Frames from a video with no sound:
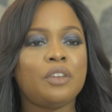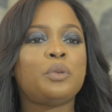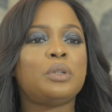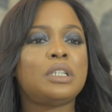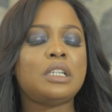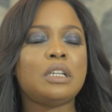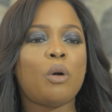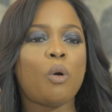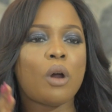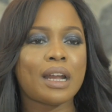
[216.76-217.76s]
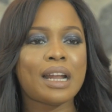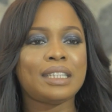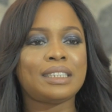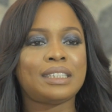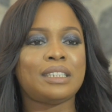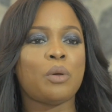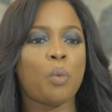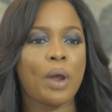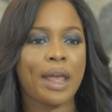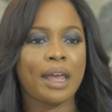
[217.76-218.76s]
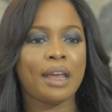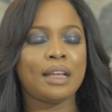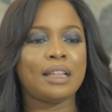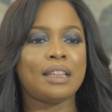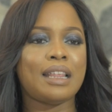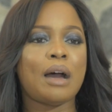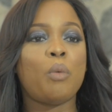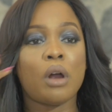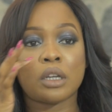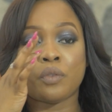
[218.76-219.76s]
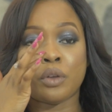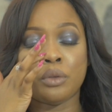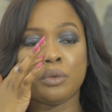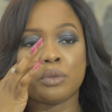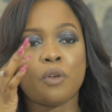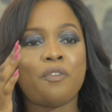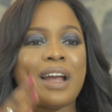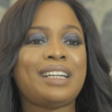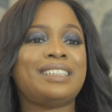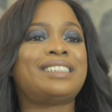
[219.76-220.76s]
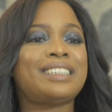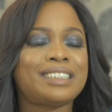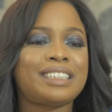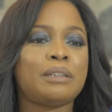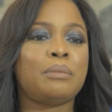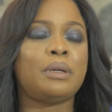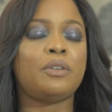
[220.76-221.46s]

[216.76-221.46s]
If you organize it in a way that works for you, so find a system